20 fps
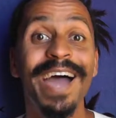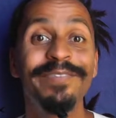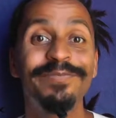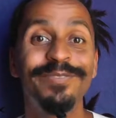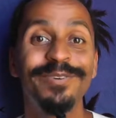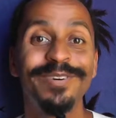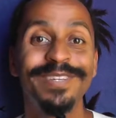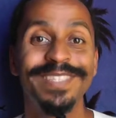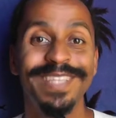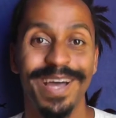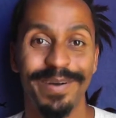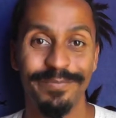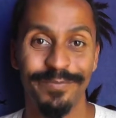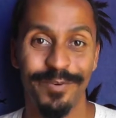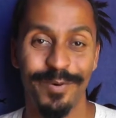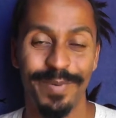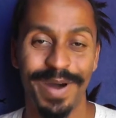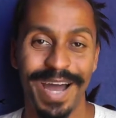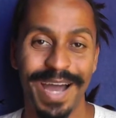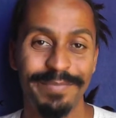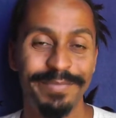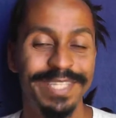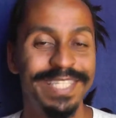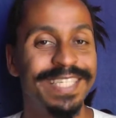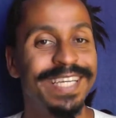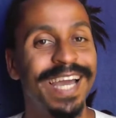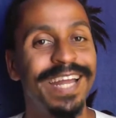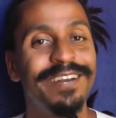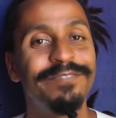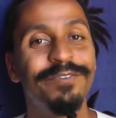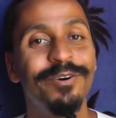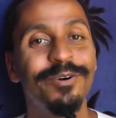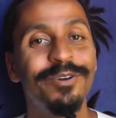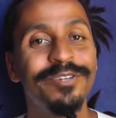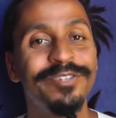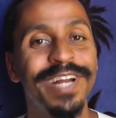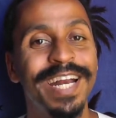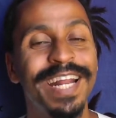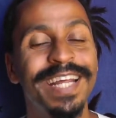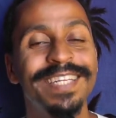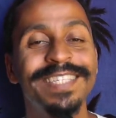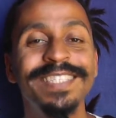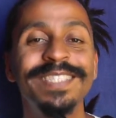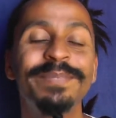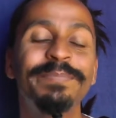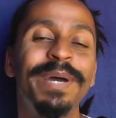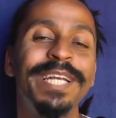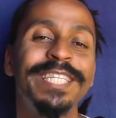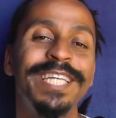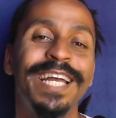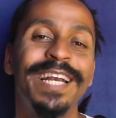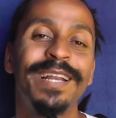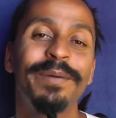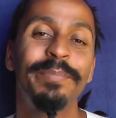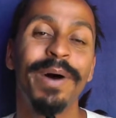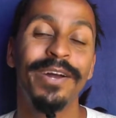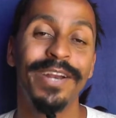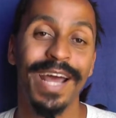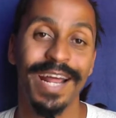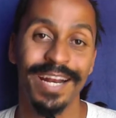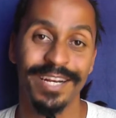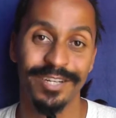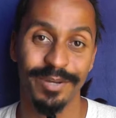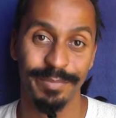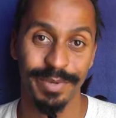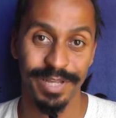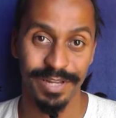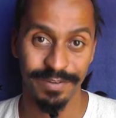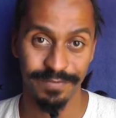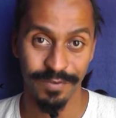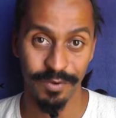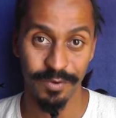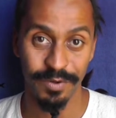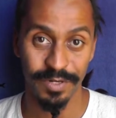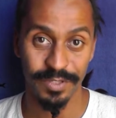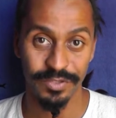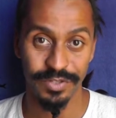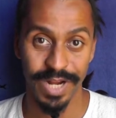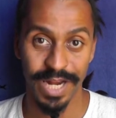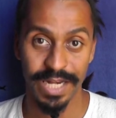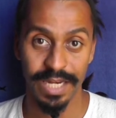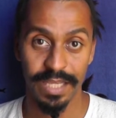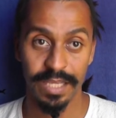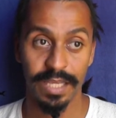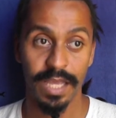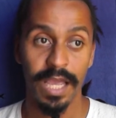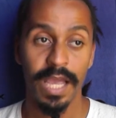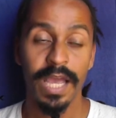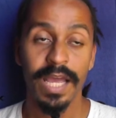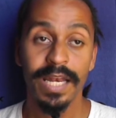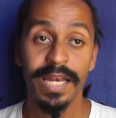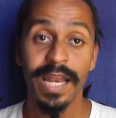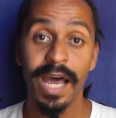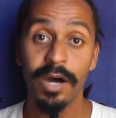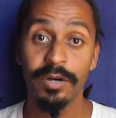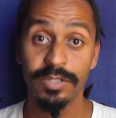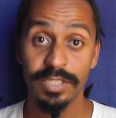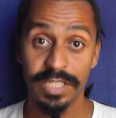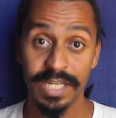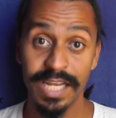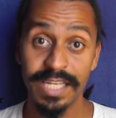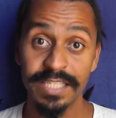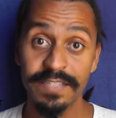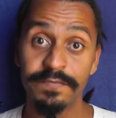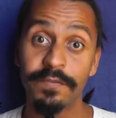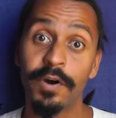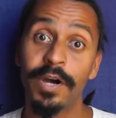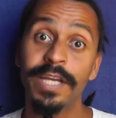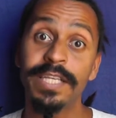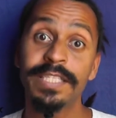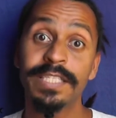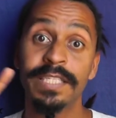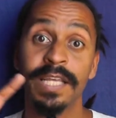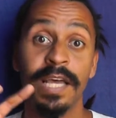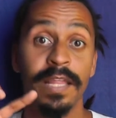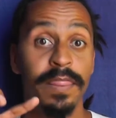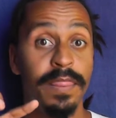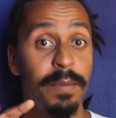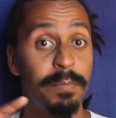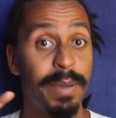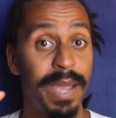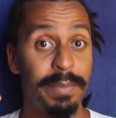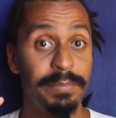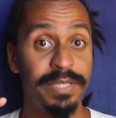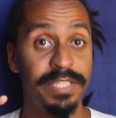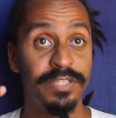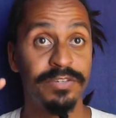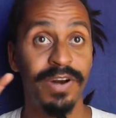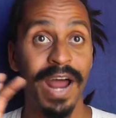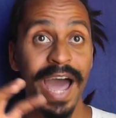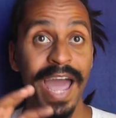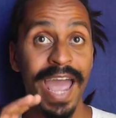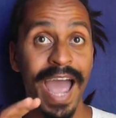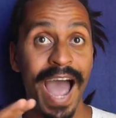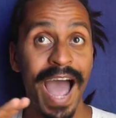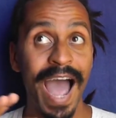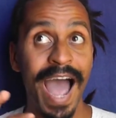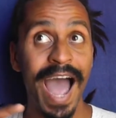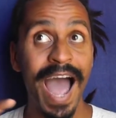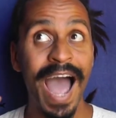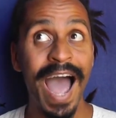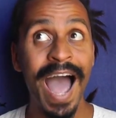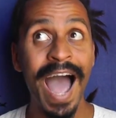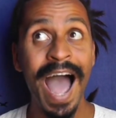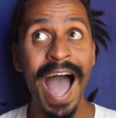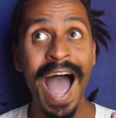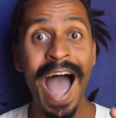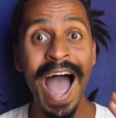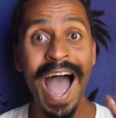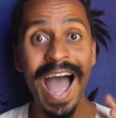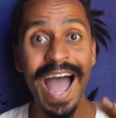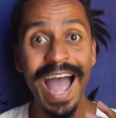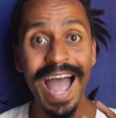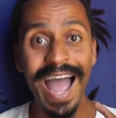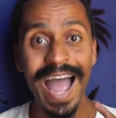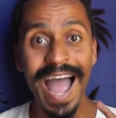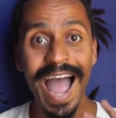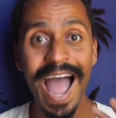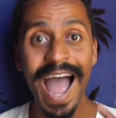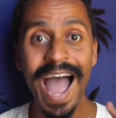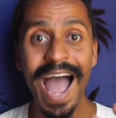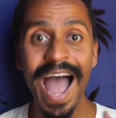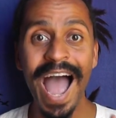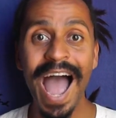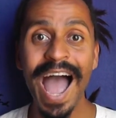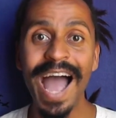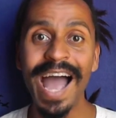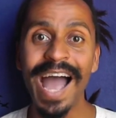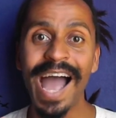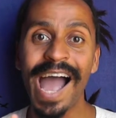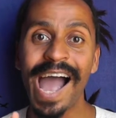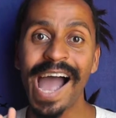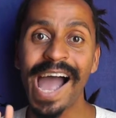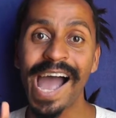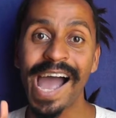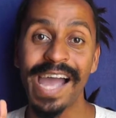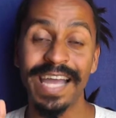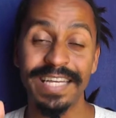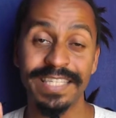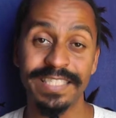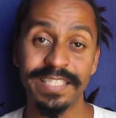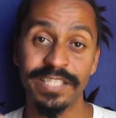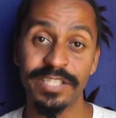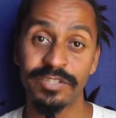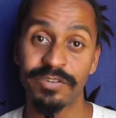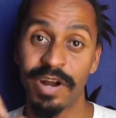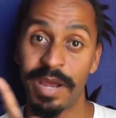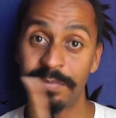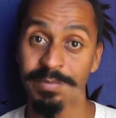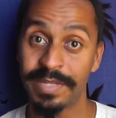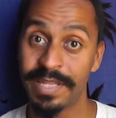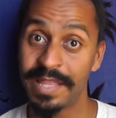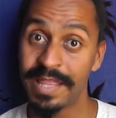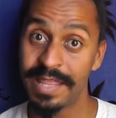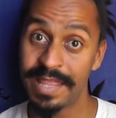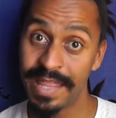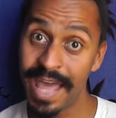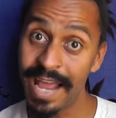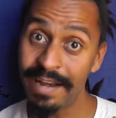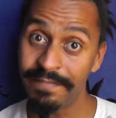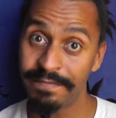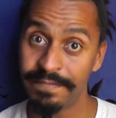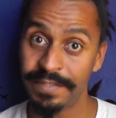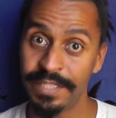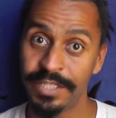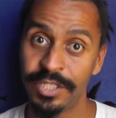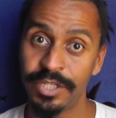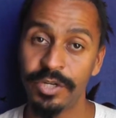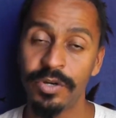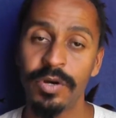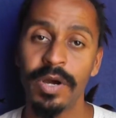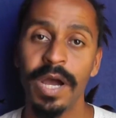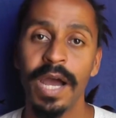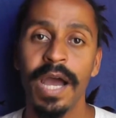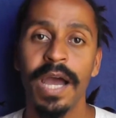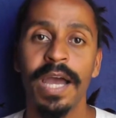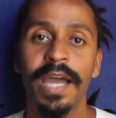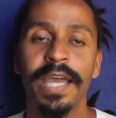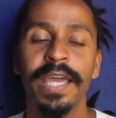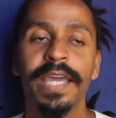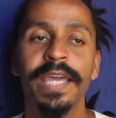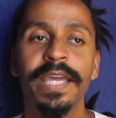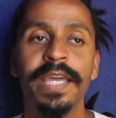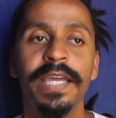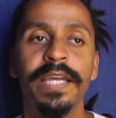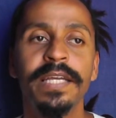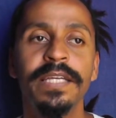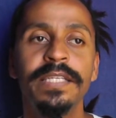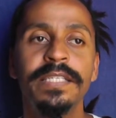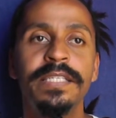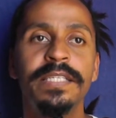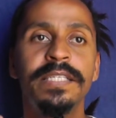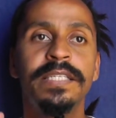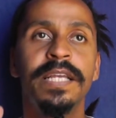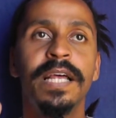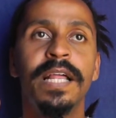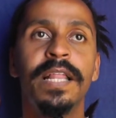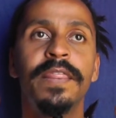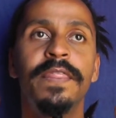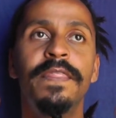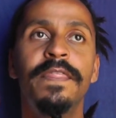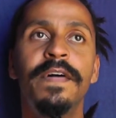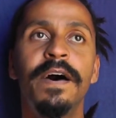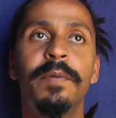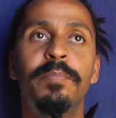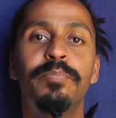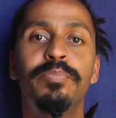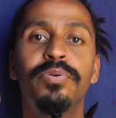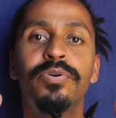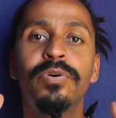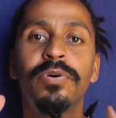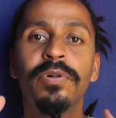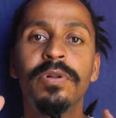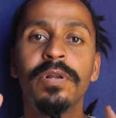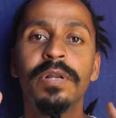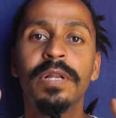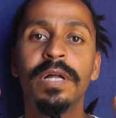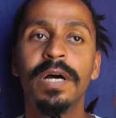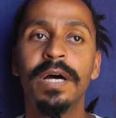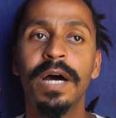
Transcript: folks, I'm Voba. I'm a singer and a vocal trainer and this is my channel about anatomical vocal training. Now, chest voice the baby's cry, ah, as described in that video, is the pull